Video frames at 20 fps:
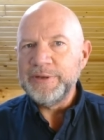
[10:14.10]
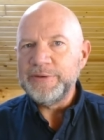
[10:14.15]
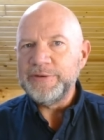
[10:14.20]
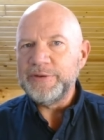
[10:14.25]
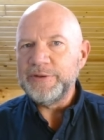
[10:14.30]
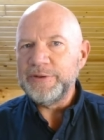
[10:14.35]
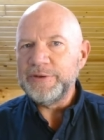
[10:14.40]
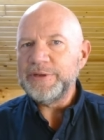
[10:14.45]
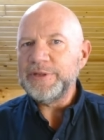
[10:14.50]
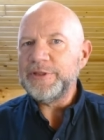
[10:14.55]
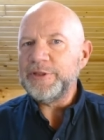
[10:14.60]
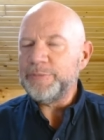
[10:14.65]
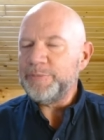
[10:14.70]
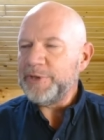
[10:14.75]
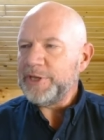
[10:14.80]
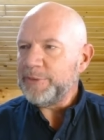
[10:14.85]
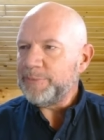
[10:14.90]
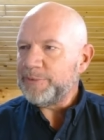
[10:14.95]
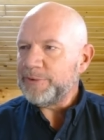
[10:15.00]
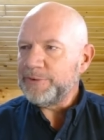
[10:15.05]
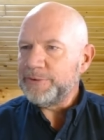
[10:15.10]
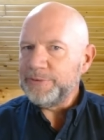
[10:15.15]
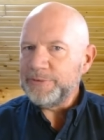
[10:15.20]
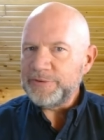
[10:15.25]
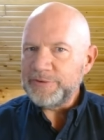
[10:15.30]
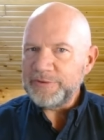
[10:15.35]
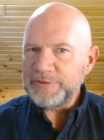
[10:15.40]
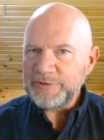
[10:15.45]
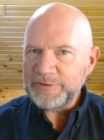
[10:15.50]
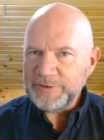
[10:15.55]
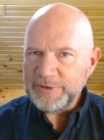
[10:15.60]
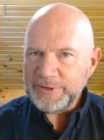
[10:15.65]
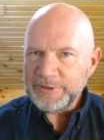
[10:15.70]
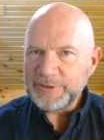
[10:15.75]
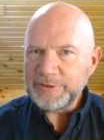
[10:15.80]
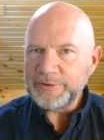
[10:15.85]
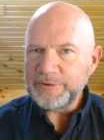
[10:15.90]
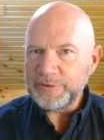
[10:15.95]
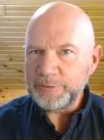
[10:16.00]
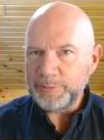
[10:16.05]
To look at the people who
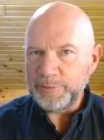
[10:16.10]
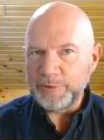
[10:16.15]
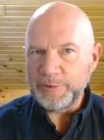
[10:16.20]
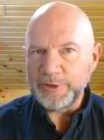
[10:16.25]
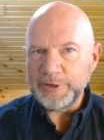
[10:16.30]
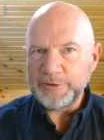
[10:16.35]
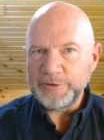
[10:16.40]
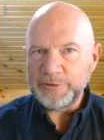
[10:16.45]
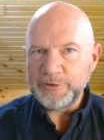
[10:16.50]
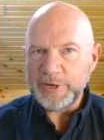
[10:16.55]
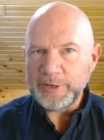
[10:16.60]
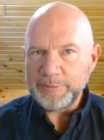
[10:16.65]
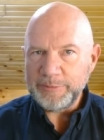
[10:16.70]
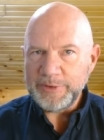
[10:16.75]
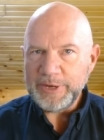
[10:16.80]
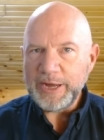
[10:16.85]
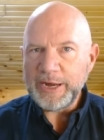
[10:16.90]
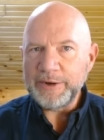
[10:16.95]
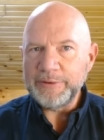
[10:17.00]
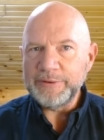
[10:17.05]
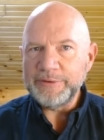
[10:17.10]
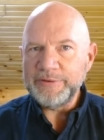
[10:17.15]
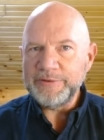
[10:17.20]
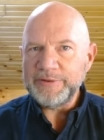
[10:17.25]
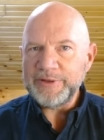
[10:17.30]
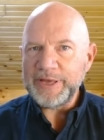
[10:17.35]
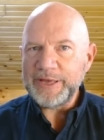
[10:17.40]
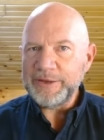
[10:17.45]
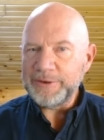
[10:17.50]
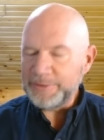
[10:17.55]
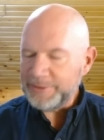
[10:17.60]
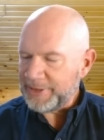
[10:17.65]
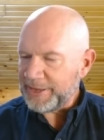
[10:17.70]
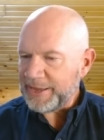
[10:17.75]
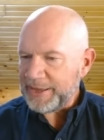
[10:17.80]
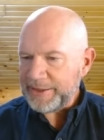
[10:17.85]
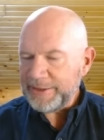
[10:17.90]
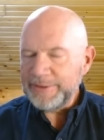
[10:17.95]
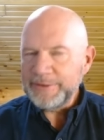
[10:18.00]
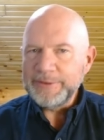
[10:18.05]
still support Trump now and say,
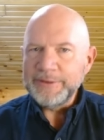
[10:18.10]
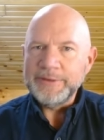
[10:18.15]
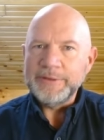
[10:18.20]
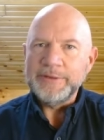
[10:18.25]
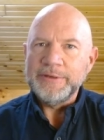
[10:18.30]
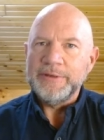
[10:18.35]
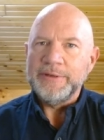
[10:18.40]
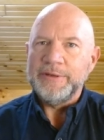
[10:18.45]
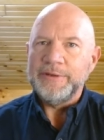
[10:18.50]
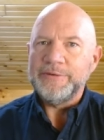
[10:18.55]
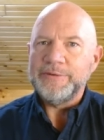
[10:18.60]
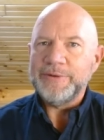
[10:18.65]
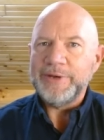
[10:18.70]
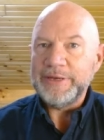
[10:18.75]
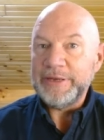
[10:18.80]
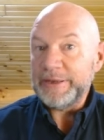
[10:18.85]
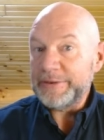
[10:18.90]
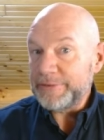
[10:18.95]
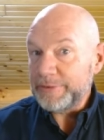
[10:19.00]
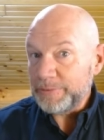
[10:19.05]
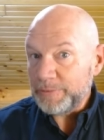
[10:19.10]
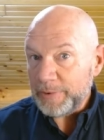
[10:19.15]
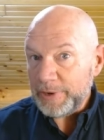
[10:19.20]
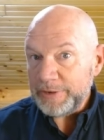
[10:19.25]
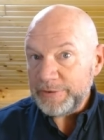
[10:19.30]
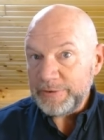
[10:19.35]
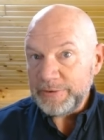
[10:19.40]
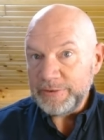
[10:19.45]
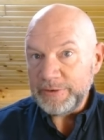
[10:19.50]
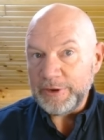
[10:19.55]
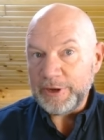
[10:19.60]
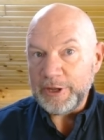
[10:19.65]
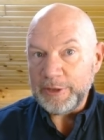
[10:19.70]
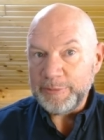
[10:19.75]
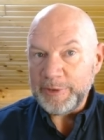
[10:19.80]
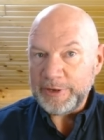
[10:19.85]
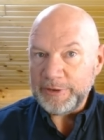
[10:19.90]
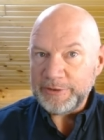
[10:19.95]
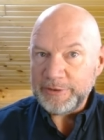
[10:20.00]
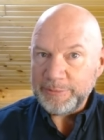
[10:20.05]
okay, so I guess it wasn't all
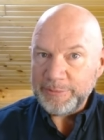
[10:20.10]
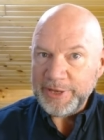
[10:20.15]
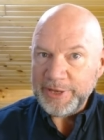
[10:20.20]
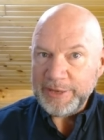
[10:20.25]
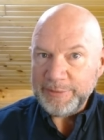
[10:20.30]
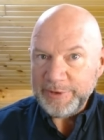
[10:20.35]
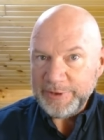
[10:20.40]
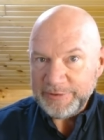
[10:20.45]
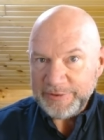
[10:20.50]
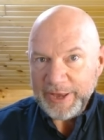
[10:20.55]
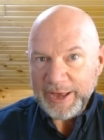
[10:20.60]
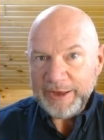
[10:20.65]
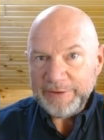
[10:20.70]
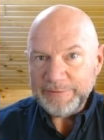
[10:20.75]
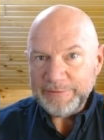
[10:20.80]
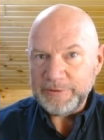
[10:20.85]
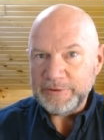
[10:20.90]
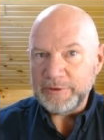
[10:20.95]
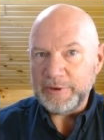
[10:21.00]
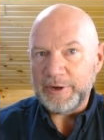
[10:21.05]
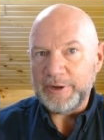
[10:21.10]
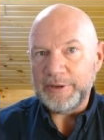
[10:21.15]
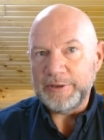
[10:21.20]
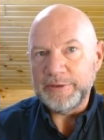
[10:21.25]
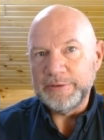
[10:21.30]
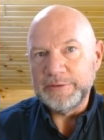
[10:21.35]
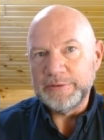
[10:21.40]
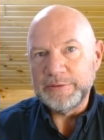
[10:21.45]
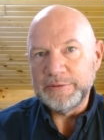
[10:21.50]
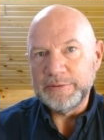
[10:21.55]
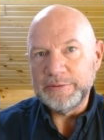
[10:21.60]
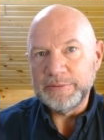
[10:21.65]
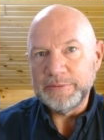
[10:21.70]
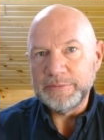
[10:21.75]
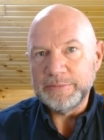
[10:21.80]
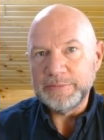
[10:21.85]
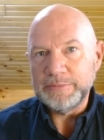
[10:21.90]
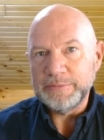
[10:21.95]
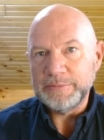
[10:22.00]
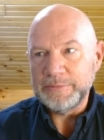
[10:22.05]
about the babies after all.
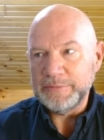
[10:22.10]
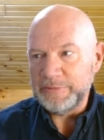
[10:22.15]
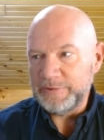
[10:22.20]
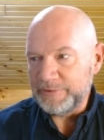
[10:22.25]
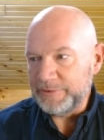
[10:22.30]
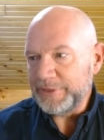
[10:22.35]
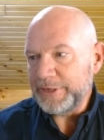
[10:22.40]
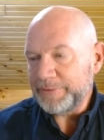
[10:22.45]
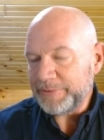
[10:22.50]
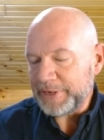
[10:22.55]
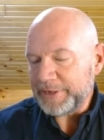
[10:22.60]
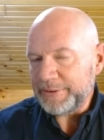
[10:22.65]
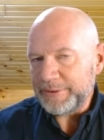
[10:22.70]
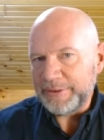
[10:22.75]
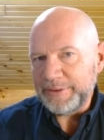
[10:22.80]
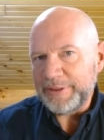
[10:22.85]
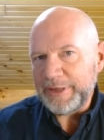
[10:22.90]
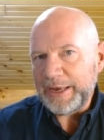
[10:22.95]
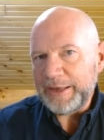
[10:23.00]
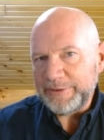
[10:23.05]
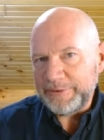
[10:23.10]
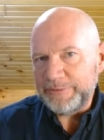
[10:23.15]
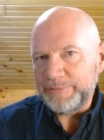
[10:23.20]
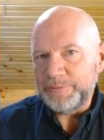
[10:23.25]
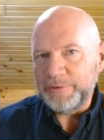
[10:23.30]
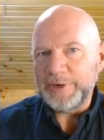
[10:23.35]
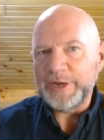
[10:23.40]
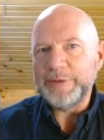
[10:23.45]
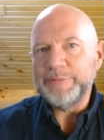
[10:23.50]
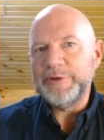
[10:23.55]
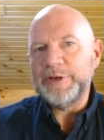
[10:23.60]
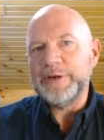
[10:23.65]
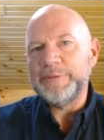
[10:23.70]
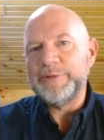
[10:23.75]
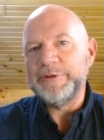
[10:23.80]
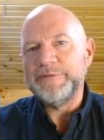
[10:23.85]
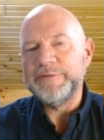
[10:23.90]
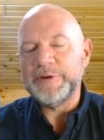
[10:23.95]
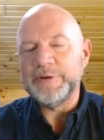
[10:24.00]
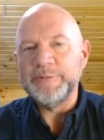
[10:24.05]
So, anyway, that's where I'm
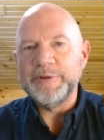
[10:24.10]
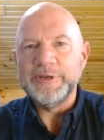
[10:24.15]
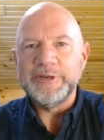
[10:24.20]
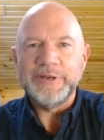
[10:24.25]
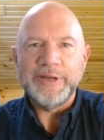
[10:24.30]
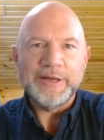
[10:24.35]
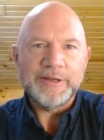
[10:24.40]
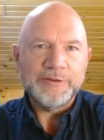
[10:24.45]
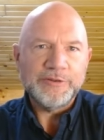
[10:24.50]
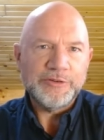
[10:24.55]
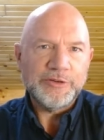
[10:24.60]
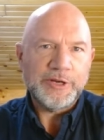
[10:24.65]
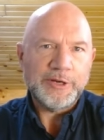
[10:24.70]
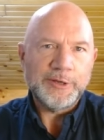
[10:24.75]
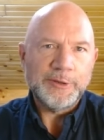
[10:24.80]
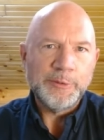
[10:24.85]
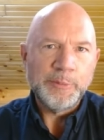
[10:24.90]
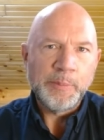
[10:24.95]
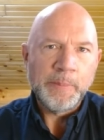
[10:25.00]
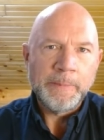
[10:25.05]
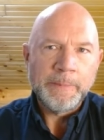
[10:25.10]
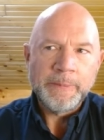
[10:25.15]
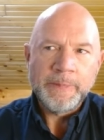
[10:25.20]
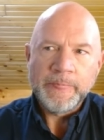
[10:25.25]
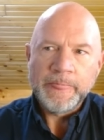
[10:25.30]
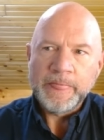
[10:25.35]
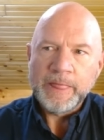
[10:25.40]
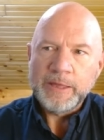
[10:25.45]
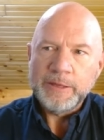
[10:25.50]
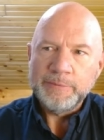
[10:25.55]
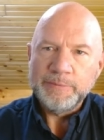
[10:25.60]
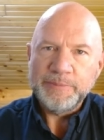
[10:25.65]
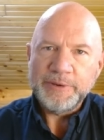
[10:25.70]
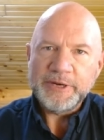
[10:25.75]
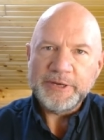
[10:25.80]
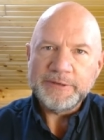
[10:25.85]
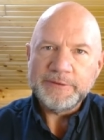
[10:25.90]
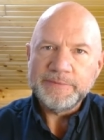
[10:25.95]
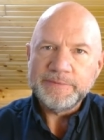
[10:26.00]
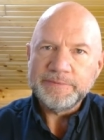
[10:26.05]
coming from in a nutshell.
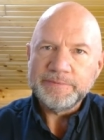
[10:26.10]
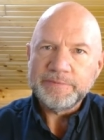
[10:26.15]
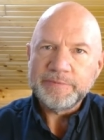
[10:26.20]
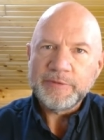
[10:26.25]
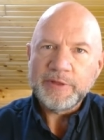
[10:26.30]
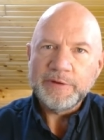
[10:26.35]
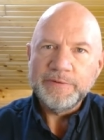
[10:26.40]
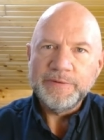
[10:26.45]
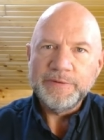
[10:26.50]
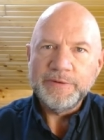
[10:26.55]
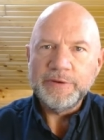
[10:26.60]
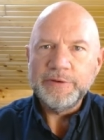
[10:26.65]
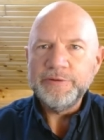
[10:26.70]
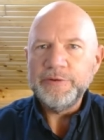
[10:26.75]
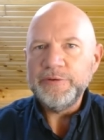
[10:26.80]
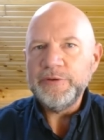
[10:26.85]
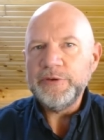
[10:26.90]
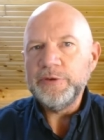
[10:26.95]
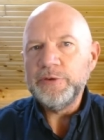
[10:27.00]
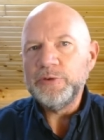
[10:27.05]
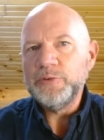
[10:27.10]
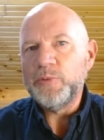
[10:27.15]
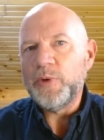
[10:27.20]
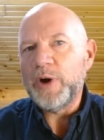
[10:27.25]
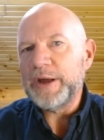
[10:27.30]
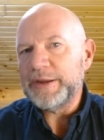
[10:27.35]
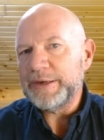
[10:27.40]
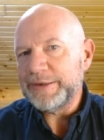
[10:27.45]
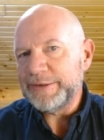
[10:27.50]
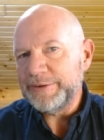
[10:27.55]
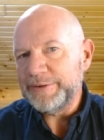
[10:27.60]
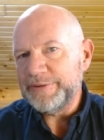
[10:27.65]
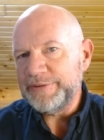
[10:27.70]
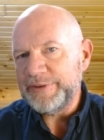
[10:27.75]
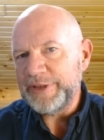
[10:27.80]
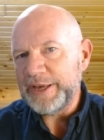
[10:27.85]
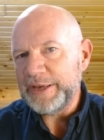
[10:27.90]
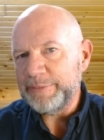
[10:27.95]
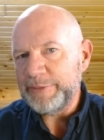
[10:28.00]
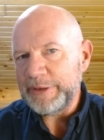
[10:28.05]
But for those of you who want to
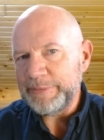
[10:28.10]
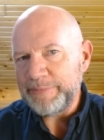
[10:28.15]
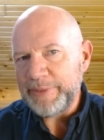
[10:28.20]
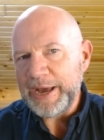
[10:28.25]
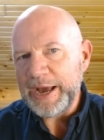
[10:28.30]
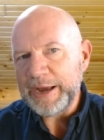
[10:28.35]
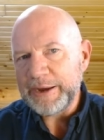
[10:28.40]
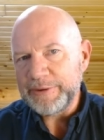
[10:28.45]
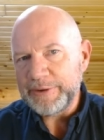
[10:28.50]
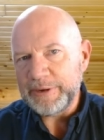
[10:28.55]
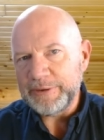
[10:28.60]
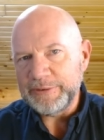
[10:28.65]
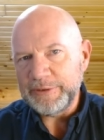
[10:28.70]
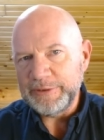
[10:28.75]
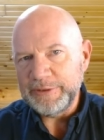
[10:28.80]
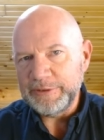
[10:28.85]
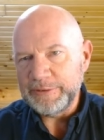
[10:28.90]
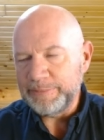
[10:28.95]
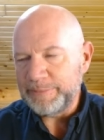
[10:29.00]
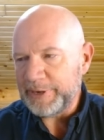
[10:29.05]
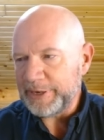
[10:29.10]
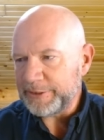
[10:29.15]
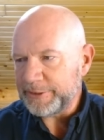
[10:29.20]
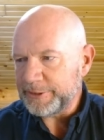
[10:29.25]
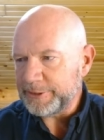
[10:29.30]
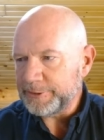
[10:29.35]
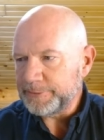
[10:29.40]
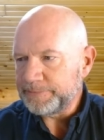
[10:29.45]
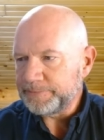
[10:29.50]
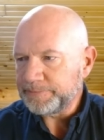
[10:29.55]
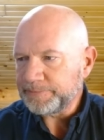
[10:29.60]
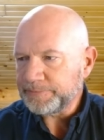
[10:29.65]
understand my background a little better,